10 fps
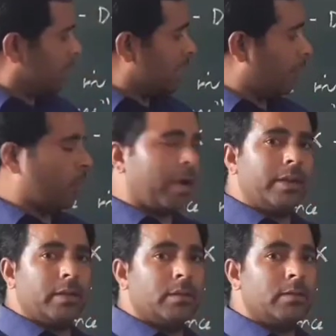is
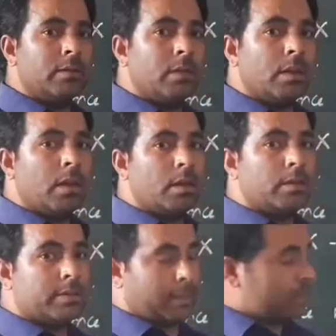haploid,
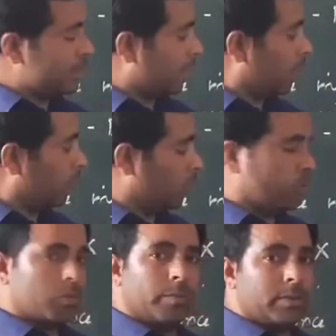single set of
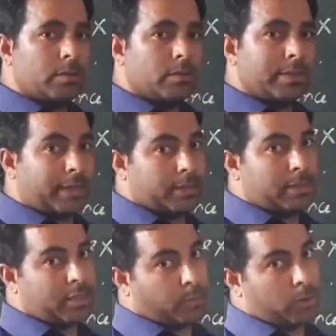chromosomes that is
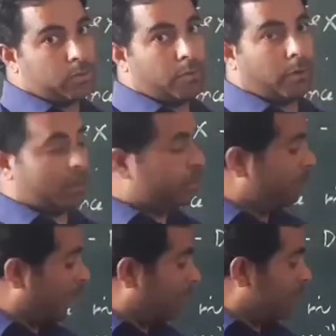responsible for the
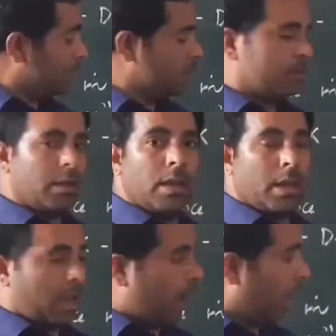maleness,
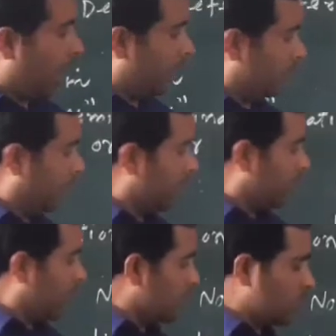and here
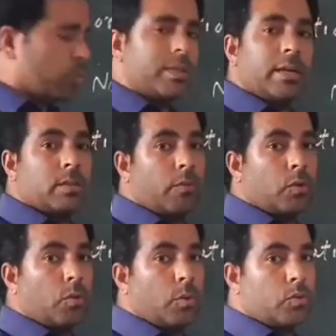we have the two sets of
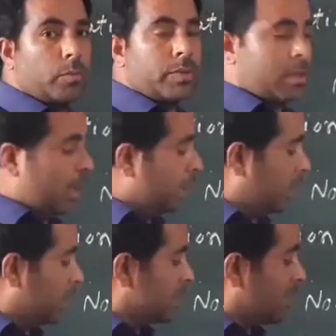chromosomes
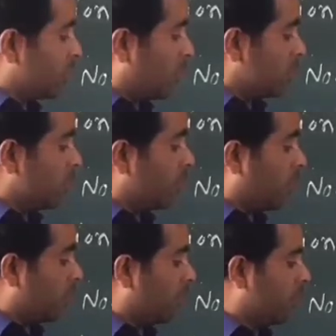that is responsible
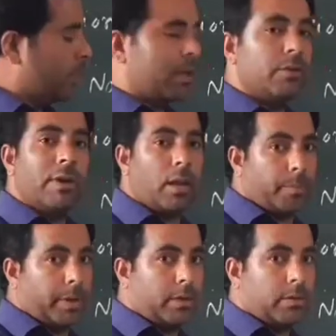for the female
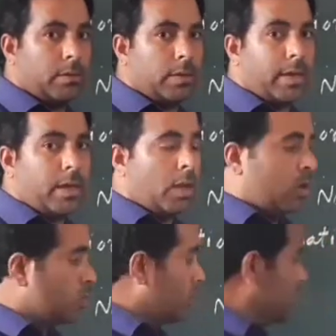development, right?
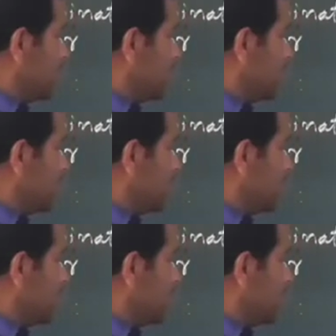So this